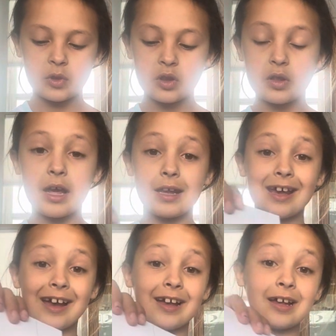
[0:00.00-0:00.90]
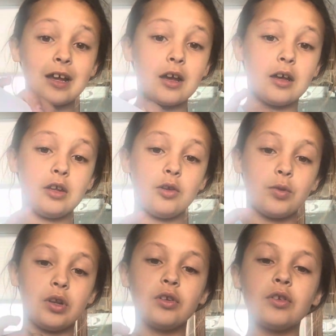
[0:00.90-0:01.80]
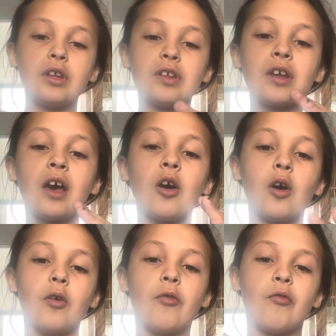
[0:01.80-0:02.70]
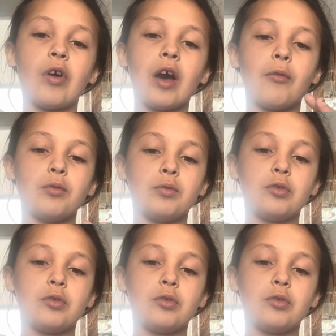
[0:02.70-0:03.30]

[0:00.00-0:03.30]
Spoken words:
Then you want to do this of how